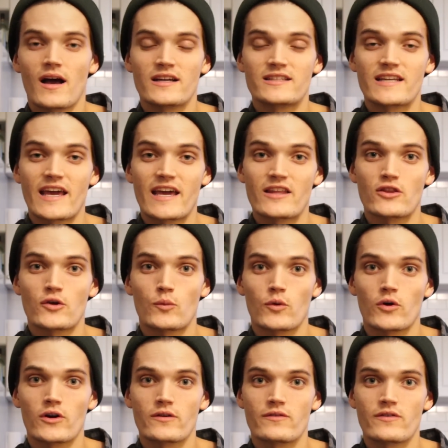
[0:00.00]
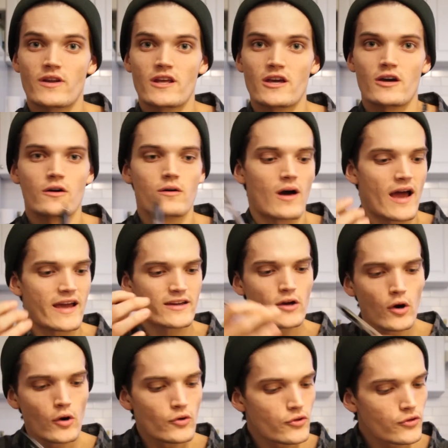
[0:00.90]
A Day in the Word video. I
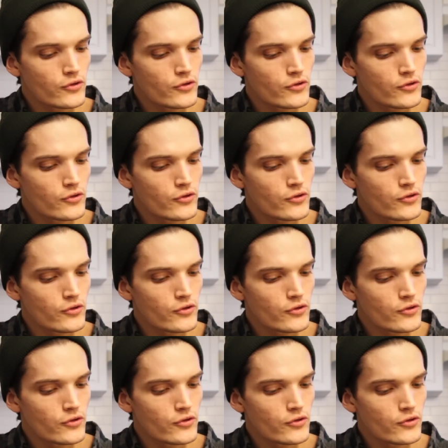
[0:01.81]
go